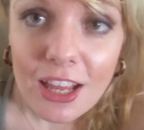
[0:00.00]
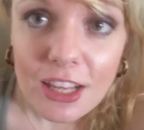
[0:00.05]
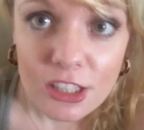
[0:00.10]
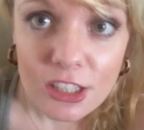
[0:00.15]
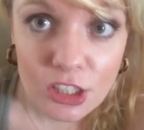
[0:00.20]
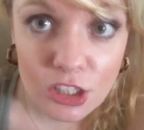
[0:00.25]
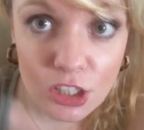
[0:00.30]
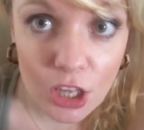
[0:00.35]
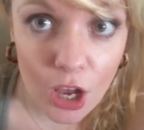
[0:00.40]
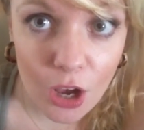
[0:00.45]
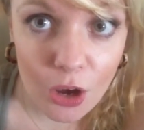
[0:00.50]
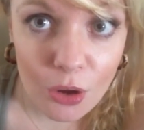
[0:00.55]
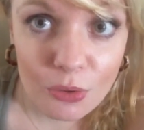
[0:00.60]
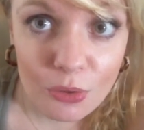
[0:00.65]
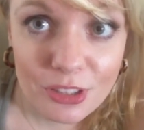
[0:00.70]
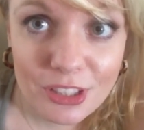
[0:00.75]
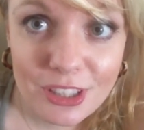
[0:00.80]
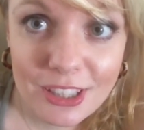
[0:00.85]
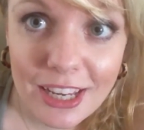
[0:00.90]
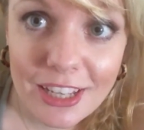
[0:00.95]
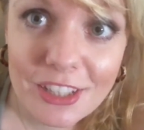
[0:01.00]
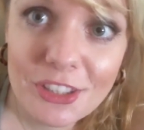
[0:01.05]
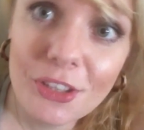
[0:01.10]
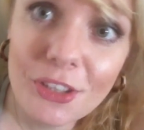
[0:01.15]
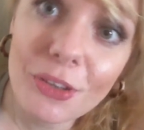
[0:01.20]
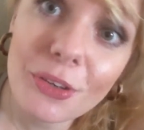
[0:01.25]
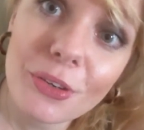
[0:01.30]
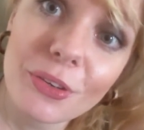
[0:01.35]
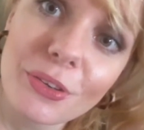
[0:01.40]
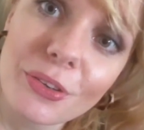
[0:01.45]
So, stay
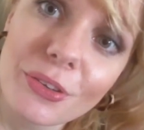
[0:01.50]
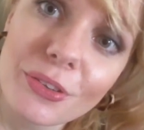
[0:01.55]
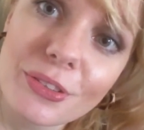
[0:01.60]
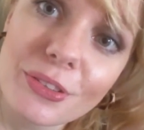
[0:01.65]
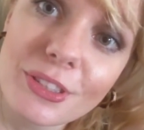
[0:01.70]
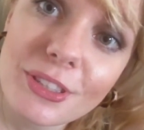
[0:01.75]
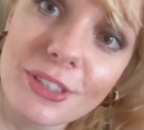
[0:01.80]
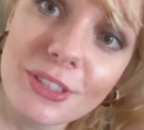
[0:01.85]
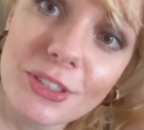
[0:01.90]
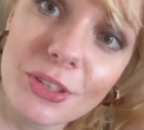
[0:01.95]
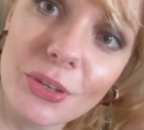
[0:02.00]
tuned,